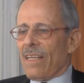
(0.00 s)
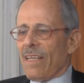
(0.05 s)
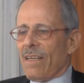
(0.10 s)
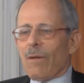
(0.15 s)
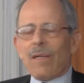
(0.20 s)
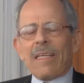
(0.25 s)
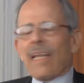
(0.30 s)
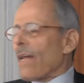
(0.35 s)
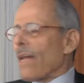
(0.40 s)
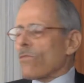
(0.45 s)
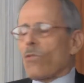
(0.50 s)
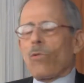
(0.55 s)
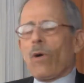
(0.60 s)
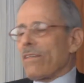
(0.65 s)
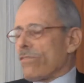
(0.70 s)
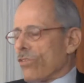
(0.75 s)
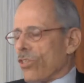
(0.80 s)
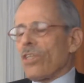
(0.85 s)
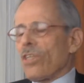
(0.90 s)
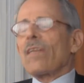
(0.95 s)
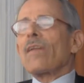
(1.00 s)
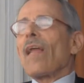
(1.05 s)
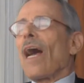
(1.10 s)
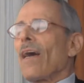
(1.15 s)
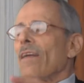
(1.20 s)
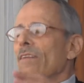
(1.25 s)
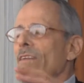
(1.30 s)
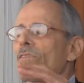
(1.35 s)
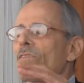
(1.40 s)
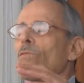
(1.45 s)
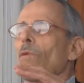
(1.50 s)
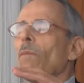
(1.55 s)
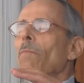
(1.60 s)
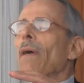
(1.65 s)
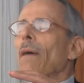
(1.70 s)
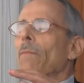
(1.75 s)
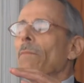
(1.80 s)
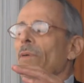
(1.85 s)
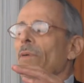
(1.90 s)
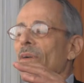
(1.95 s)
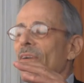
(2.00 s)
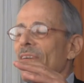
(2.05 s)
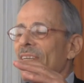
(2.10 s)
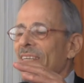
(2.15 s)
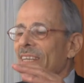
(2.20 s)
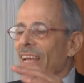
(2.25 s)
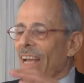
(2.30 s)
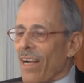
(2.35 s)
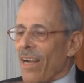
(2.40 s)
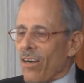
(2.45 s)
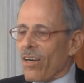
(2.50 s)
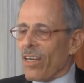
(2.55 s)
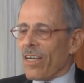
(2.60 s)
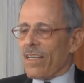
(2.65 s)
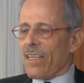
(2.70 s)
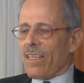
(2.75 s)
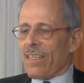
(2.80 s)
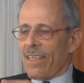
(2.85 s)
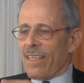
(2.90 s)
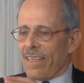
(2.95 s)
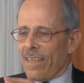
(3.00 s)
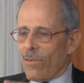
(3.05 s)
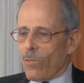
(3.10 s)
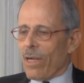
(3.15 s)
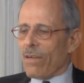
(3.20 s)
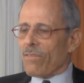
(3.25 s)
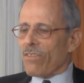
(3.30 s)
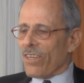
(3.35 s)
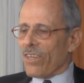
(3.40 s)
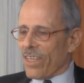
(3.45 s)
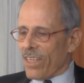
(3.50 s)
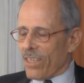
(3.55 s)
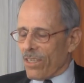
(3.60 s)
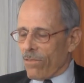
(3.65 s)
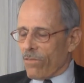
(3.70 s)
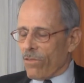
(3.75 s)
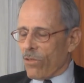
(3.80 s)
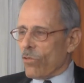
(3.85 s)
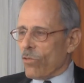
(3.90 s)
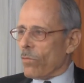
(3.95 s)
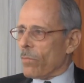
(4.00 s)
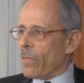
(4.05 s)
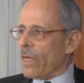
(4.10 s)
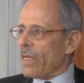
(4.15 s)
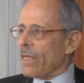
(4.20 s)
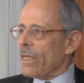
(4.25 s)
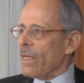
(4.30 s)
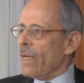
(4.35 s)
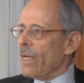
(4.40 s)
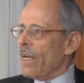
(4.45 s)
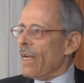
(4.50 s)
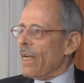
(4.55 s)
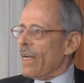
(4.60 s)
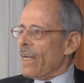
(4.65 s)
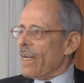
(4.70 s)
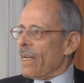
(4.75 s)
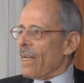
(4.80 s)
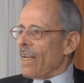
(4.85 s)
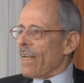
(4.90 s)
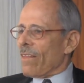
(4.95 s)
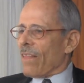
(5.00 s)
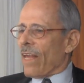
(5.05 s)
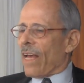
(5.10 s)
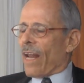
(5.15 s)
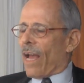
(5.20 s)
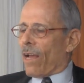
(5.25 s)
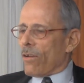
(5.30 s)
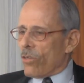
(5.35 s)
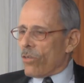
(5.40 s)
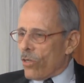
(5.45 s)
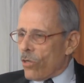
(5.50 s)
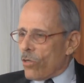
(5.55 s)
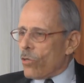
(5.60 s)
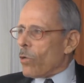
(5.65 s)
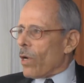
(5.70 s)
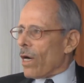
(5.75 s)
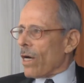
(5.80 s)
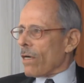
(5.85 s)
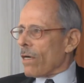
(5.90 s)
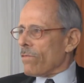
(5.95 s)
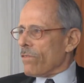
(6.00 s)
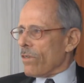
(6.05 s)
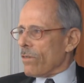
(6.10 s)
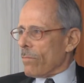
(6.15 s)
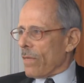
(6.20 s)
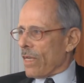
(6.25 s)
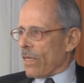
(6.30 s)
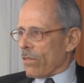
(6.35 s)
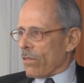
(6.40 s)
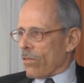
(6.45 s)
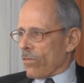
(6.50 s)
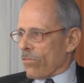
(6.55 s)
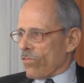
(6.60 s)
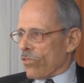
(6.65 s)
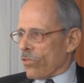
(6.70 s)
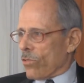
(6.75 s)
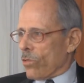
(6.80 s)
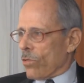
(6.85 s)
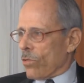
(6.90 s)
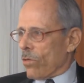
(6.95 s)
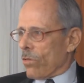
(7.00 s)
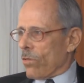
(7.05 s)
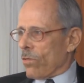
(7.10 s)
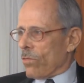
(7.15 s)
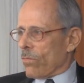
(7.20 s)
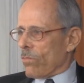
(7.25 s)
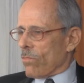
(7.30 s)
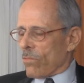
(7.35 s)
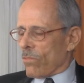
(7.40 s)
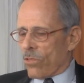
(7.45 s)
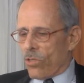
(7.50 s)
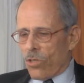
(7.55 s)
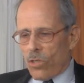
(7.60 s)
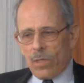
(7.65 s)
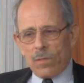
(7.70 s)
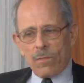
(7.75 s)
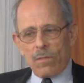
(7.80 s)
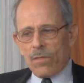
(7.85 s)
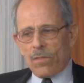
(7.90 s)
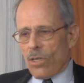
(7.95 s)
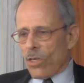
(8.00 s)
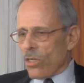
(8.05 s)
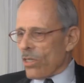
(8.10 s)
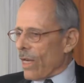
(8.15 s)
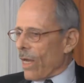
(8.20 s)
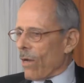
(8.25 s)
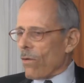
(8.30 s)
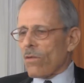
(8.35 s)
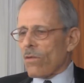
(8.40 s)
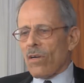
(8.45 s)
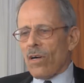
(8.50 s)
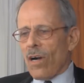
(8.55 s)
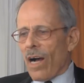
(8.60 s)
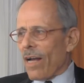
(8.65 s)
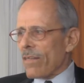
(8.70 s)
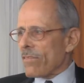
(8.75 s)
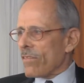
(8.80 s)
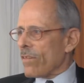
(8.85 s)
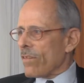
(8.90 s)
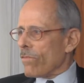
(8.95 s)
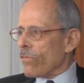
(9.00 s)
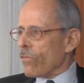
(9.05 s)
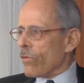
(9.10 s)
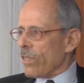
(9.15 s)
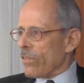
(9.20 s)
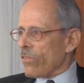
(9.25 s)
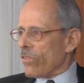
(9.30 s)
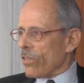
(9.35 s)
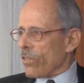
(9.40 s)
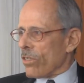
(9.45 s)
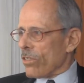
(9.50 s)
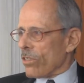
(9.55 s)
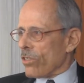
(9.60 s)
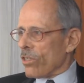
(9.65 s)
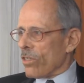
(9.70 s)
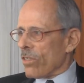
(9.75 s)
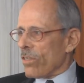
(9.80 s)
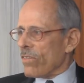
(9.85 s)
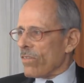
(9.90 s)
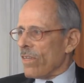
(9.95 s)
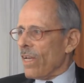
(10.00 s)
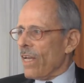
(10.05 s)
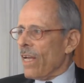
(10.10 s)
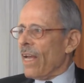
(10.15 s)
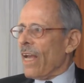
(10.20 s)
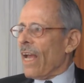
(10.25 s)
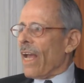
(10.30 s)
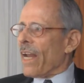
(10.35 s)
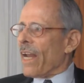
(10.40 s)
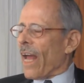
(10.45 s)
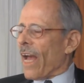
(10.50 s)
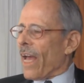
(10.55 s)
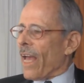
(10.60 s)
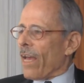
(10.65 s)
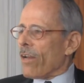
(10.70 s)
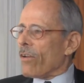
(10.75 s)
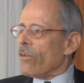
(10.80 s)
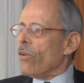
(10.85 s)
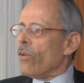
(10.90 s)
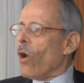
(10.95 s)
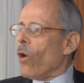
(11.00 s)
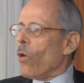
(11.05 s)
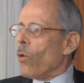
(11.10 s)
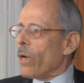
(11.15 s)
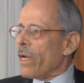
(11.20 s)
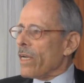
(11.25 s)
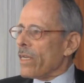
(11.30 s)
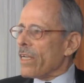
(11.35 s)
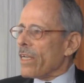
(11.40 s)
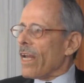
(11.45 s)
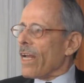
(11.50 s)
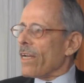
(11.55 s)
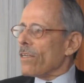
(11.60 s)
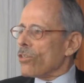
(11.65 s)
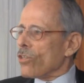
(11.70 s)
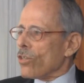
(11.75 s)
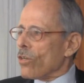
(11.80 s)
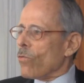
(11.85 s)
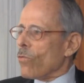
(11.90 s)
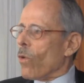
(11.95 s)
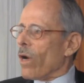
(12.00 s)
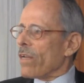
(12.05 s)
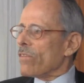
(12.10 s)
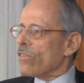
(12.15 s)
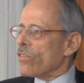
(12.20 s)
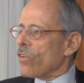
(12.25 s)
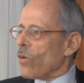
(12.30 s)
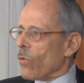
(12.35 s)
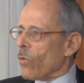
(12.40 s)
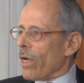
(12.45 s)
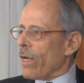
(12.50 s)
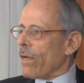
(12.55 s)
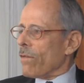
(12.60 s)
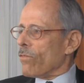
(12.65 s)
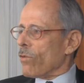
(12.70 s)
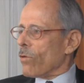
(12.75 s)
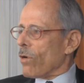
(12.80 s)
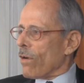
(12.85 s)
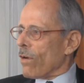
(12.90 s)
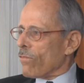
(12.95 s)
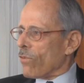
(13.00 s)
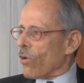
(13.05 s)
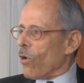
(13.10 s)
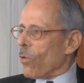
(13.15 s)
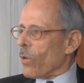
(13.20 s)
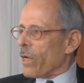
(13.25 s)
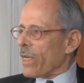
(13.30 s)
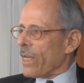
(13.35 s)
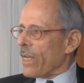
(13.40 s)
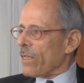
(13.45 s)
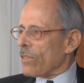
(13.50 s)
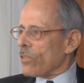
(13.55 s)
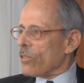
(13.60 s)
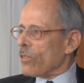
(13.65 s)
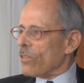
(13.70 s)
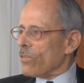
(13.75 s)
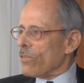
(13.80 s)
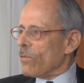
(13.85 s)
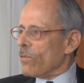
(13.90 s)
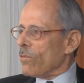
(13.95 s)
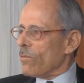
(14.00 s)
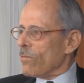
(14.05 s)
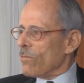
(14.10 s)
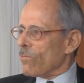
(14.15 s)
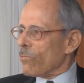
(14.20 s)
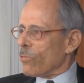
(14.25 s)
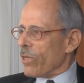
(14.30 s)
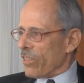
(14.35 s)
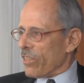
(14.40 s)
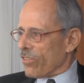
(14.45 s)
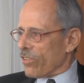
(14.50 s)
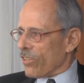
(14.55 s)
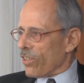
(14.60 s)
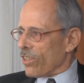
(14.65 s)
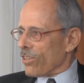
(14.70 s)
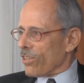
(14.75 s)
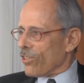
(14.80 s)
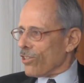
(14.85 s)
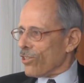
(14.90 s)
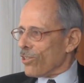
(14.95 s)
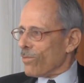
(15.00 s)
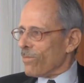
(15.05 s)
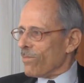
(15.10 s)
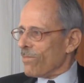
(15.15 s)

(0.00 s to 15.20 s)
or not question, I just remember telling whoever interviewed me that I knew Harvard Medical School turned out lots of researchers, and I had no intention whatsoever of going into research.